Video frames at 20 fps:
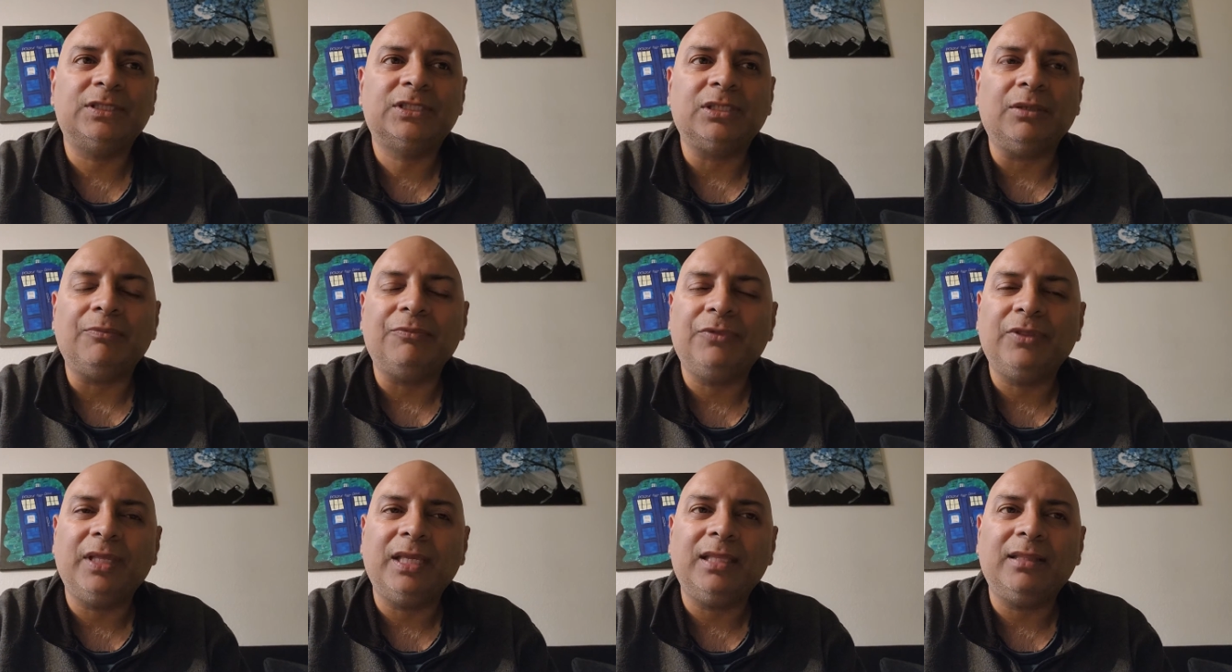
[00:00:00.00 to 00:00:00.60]

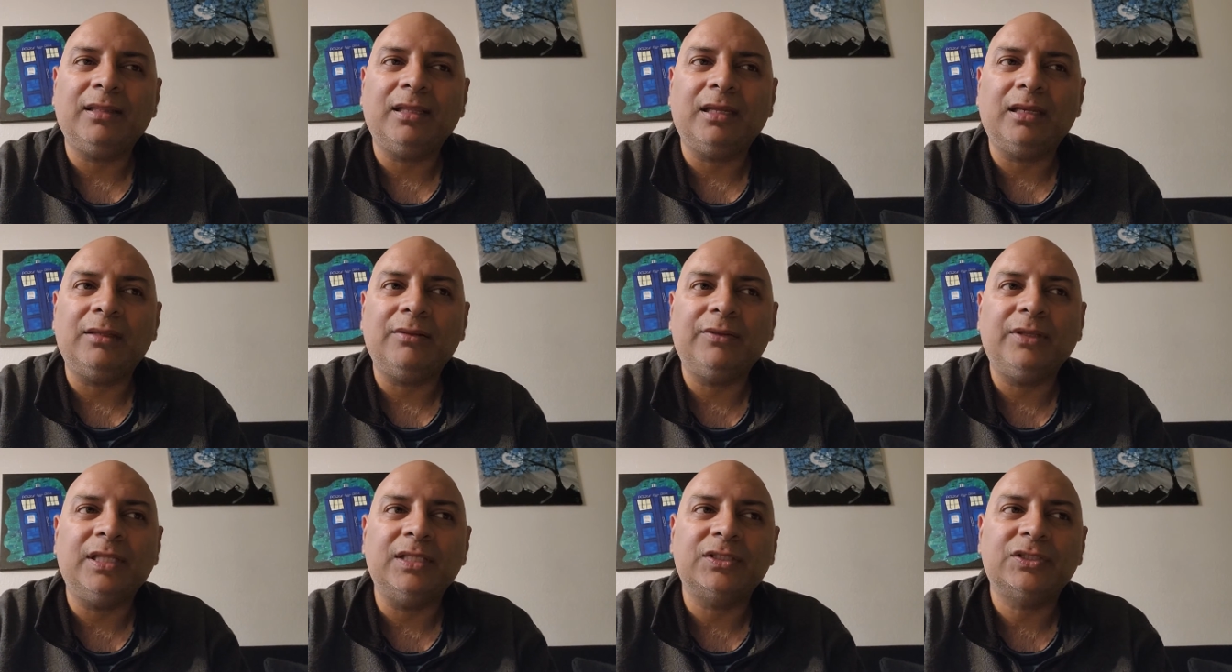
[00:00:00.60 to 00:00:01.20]
something
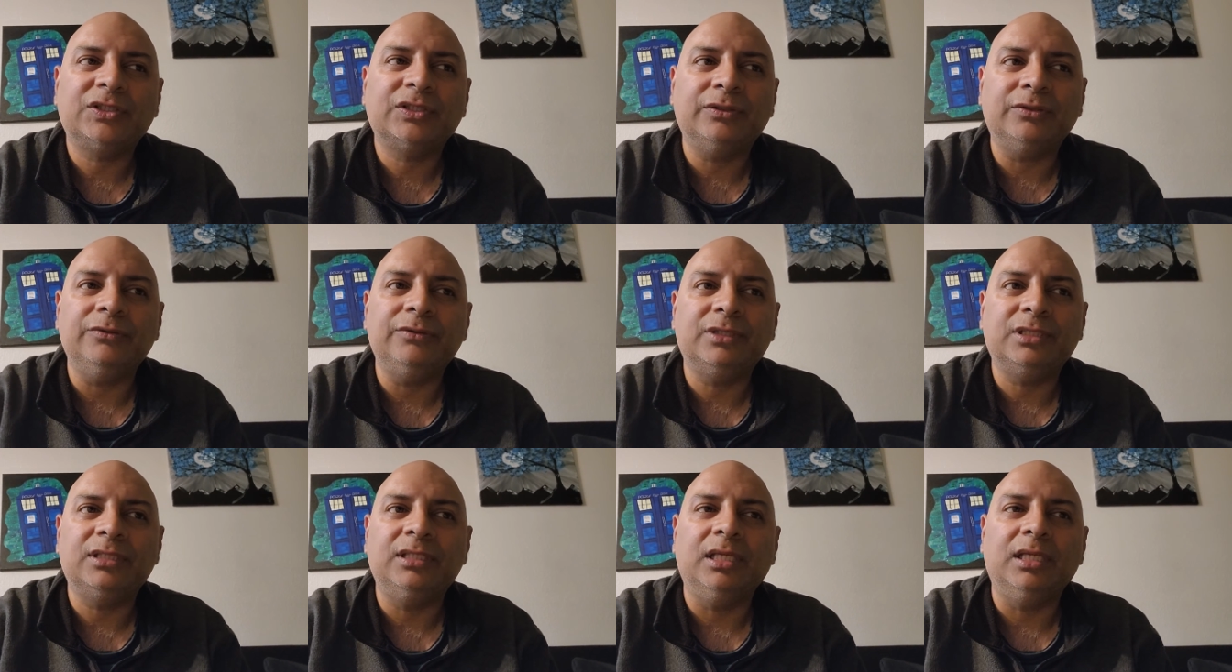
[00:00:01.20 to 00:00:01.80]
that that
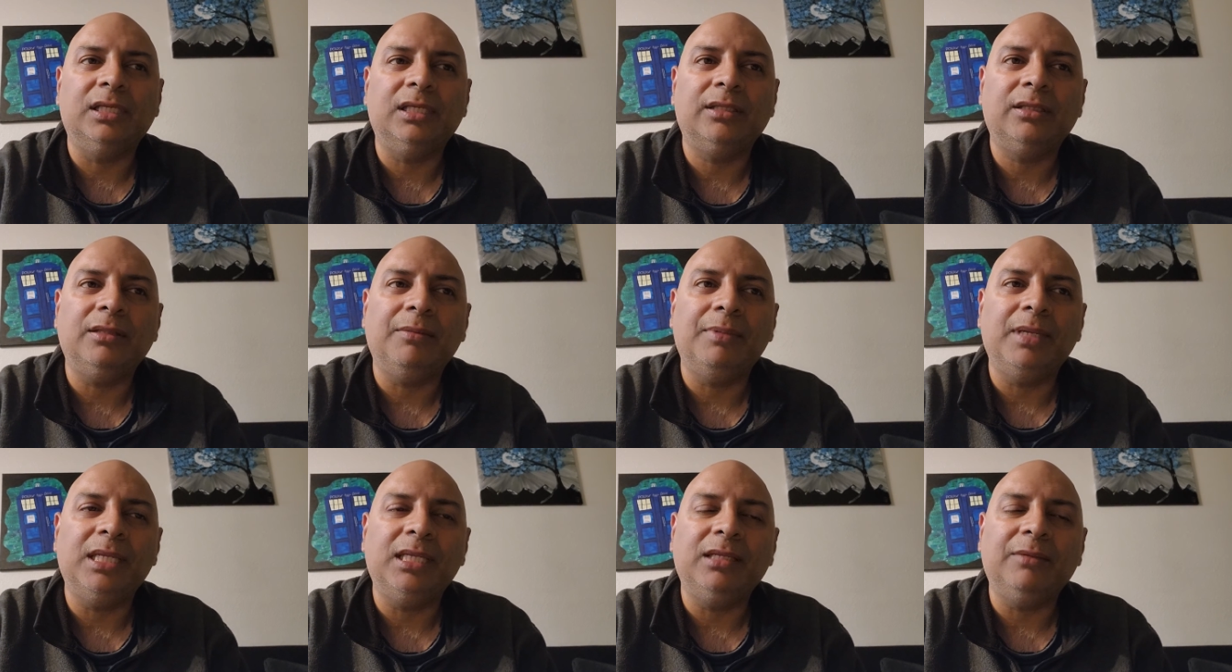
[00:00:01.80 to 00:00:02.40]
suits the
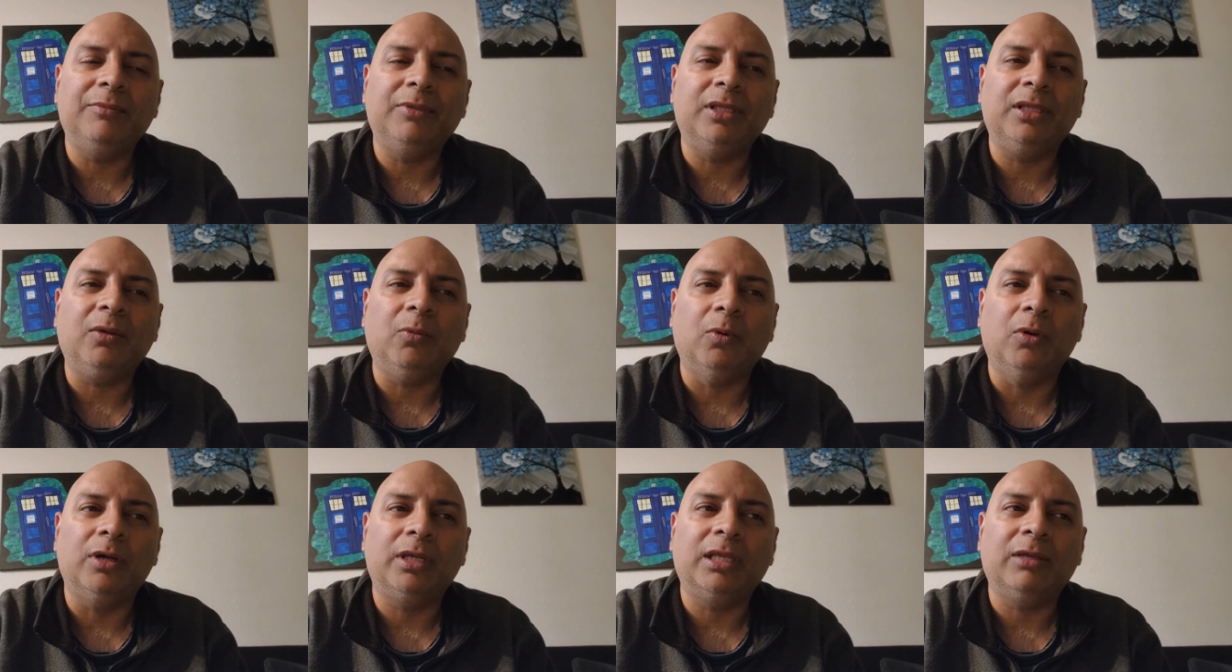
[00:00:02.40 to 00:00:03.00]
the medium that
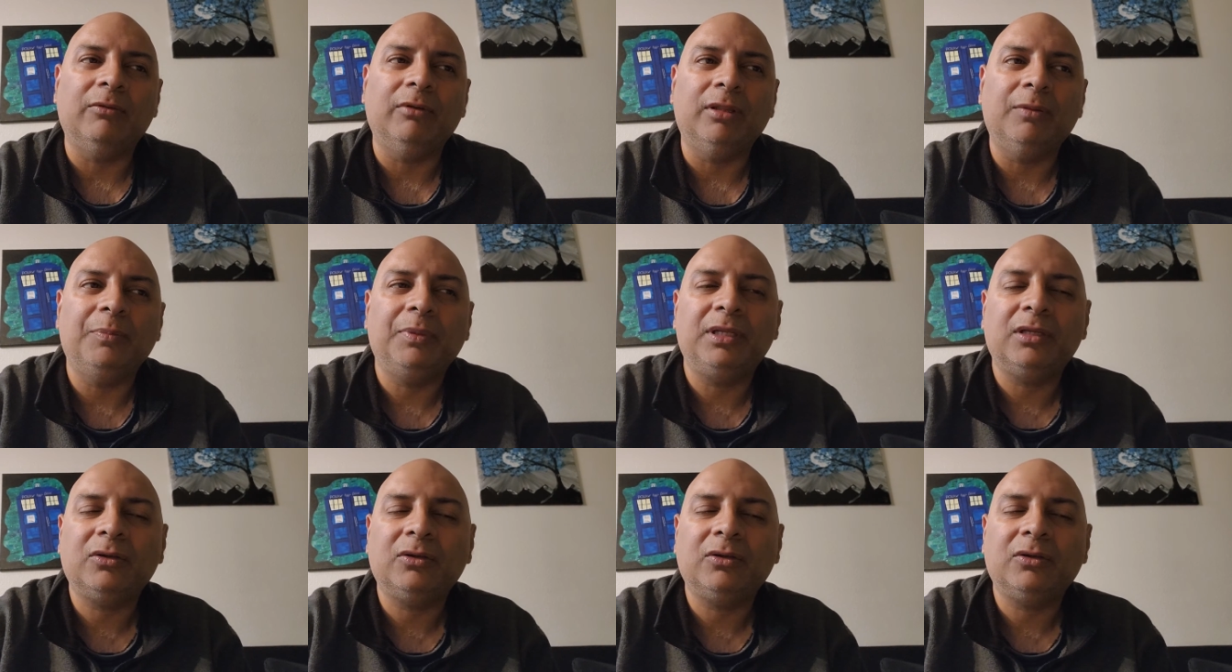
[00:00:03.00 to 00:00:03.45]
you're working with.